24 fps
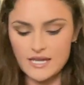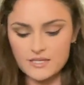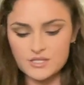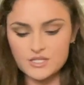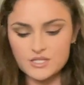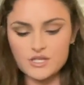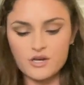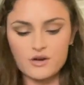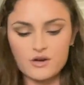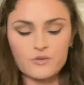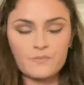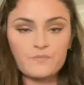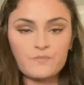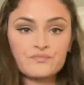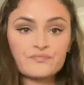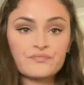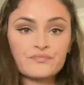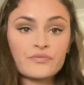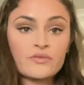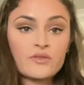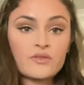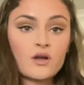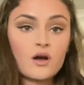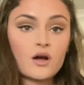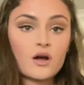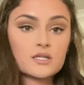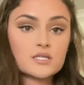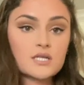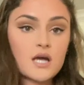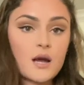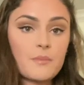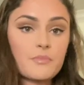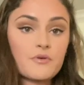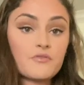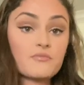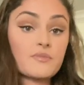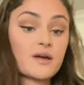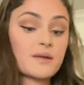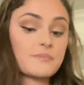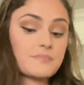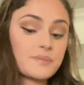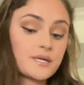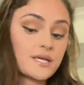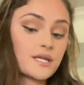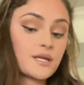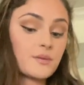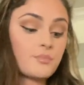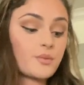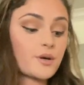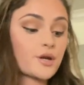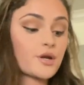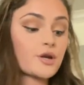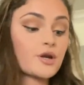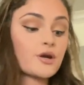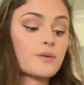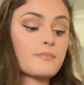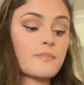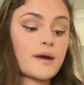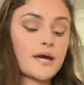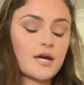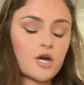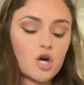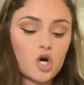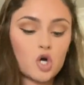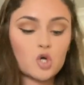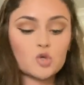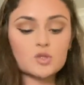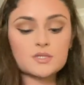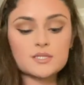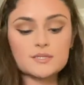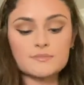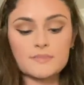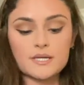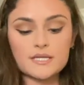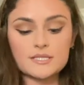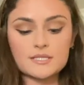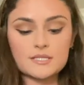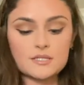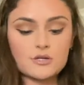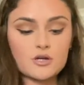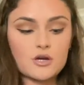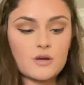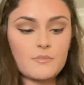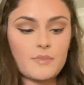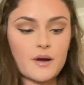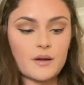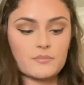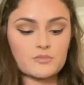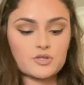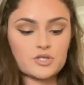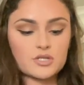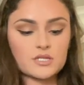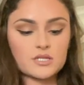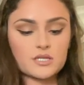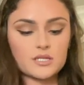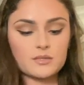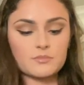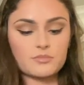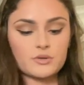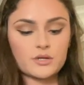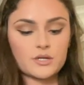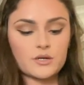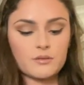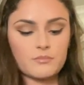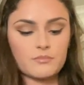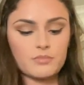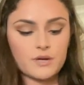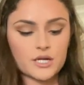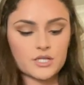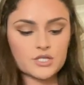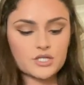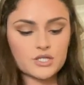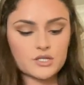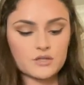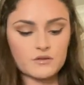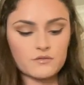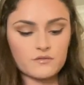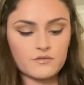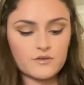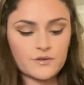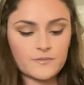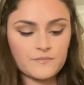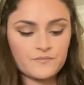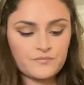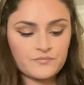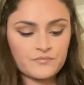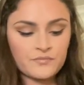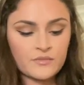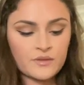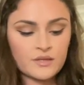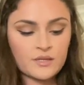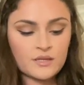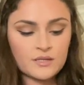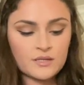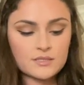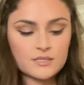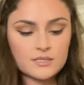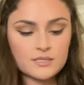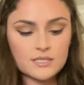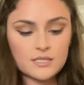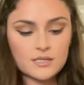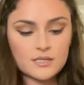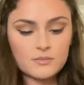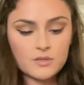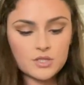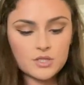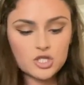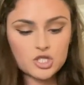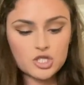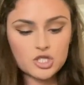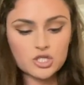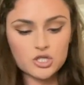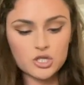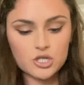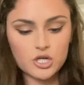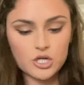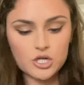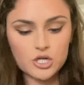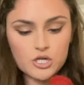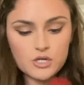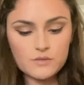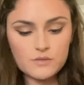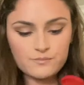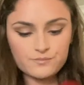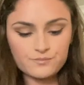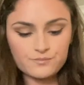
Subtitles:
So on top of my peanut butter, my oats, my syrup, I'm just gonna put a bunch of cinnamon sugar.